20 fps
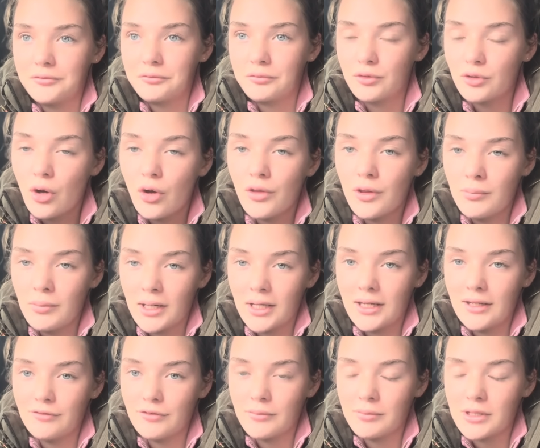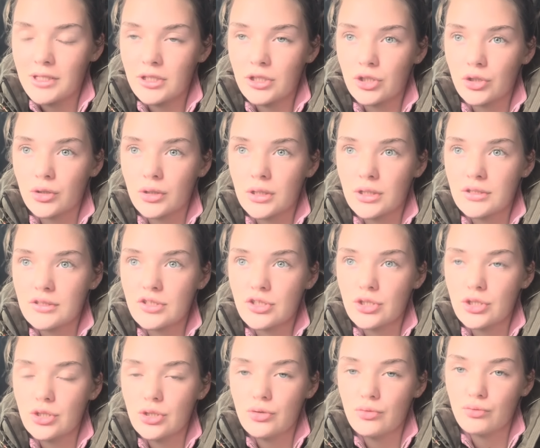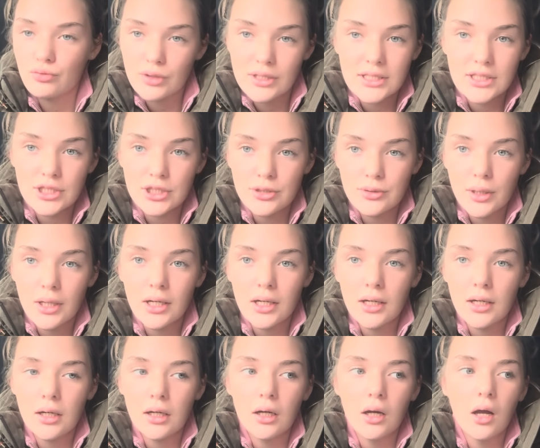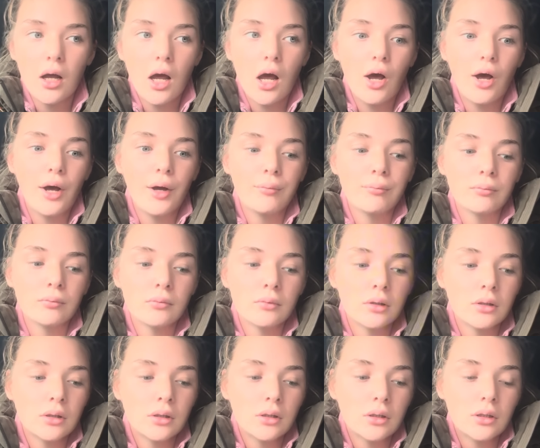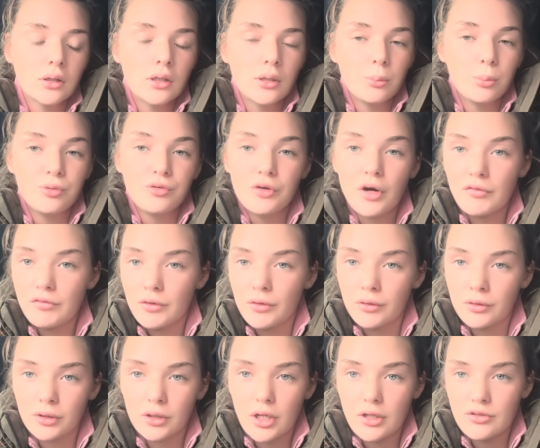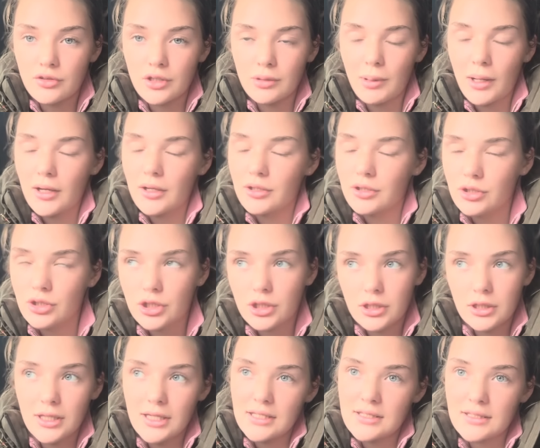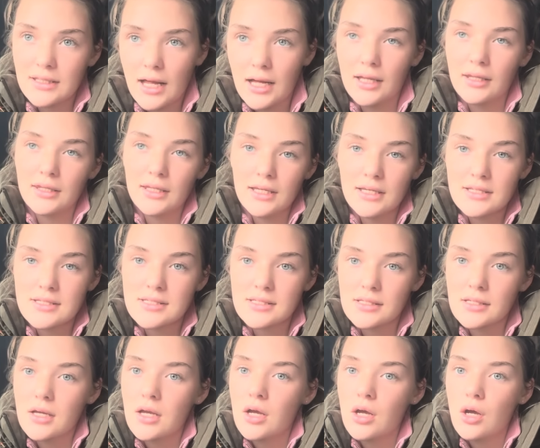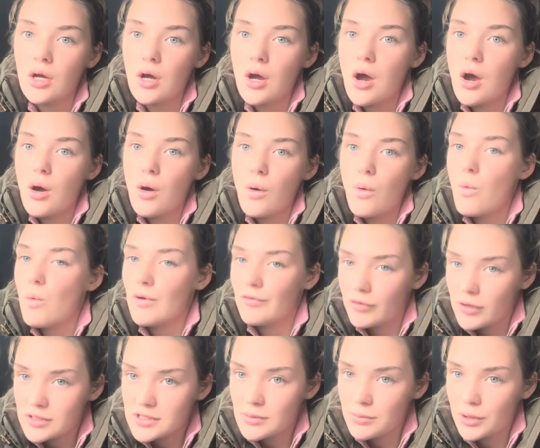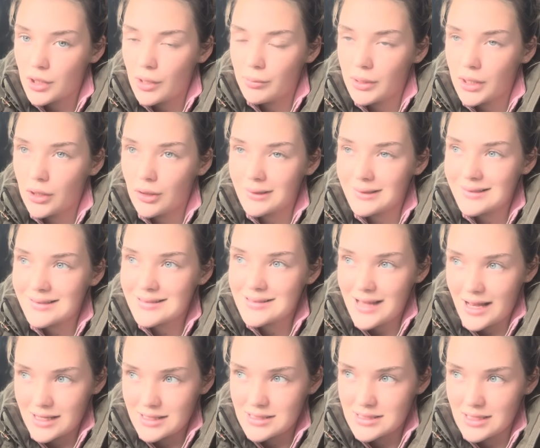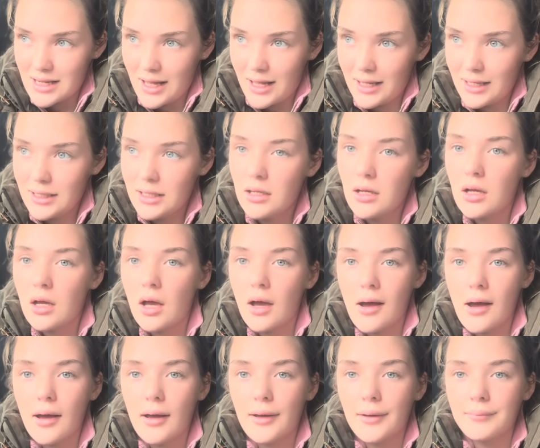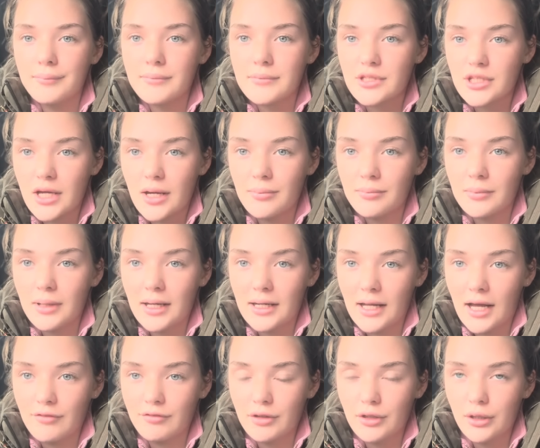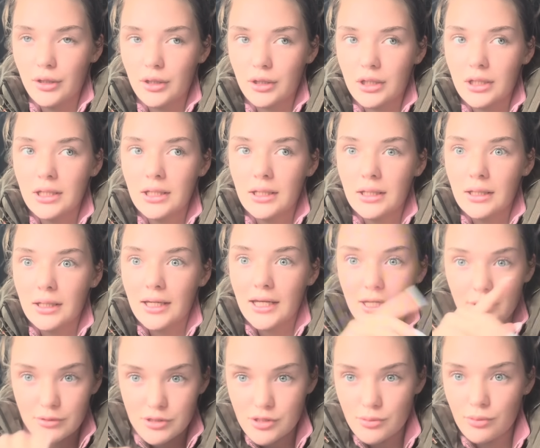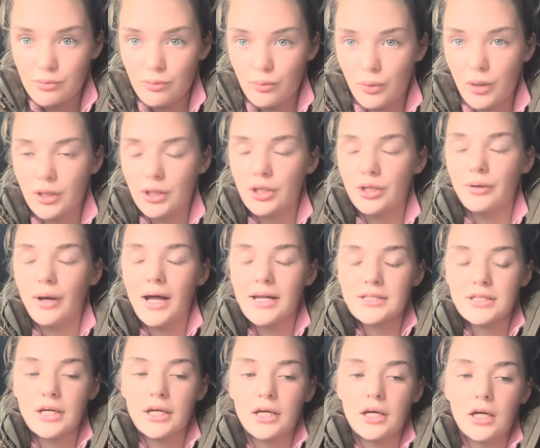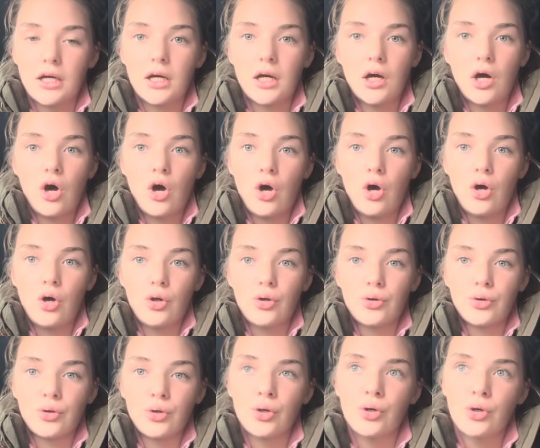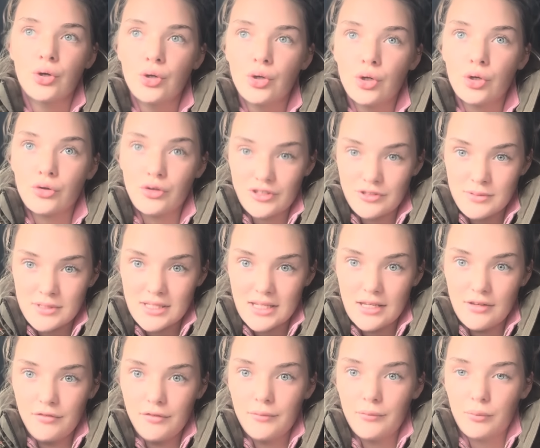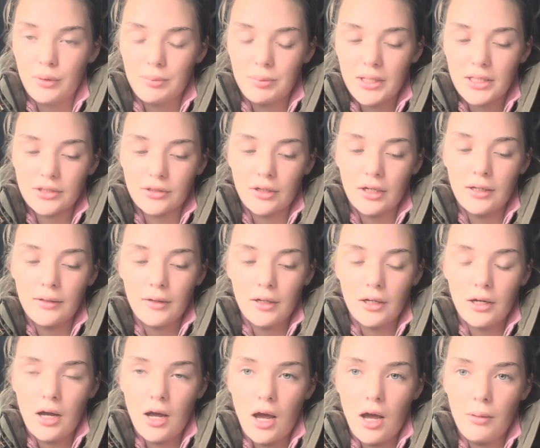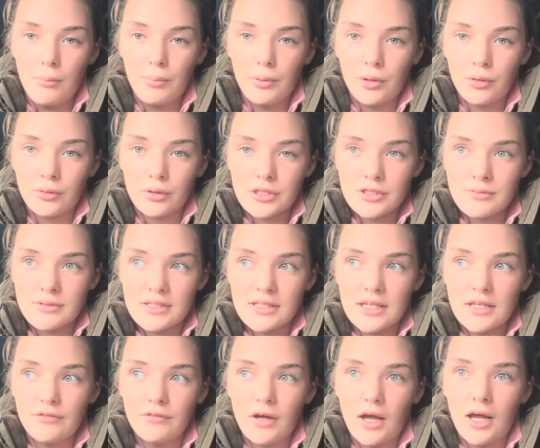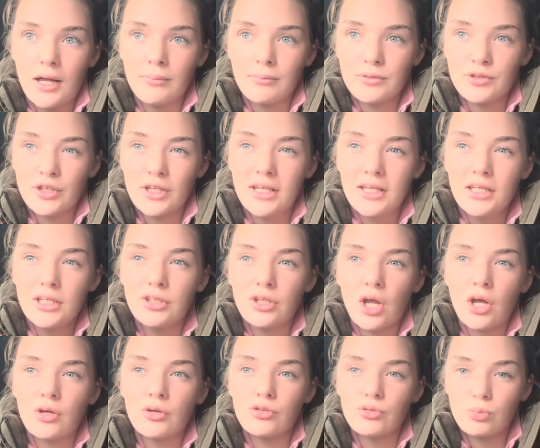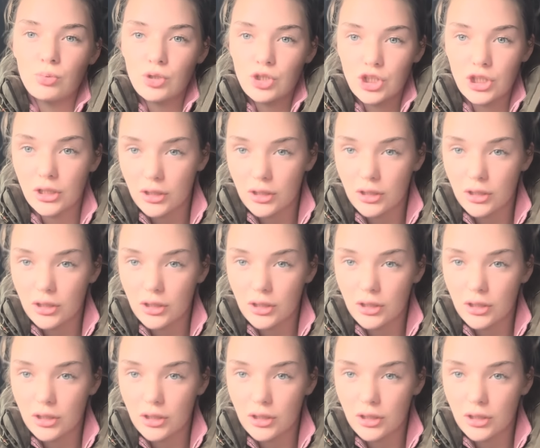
got the money from the insurance to redo her, before everyone goes on about, you should do this, that, this. We've got someone coming on Saturday to come and have a look. He was the one who had her on Christmas Eve. We picked her up on Christmas Eve, so he knows what she